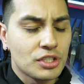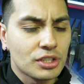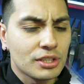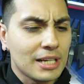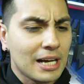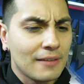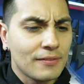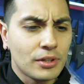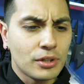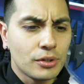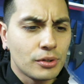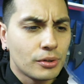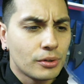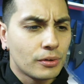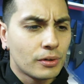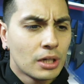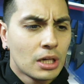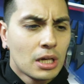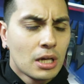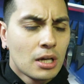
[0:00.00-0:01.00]
She's gonna have the
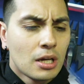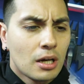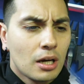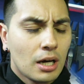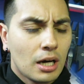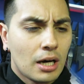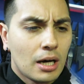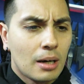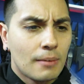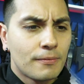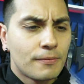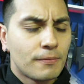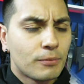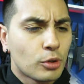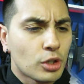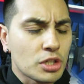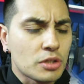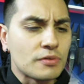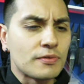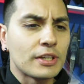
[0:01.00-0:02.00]
new um,
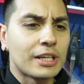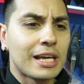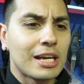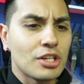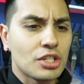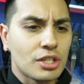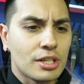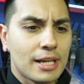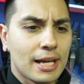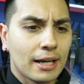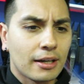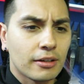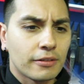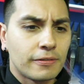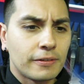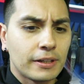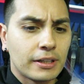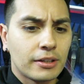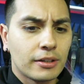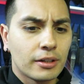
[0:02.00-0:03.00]
Christmas Vacation NECA
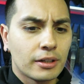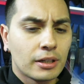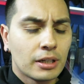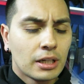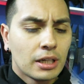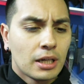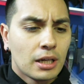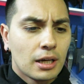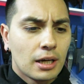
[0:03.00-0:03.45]
figure,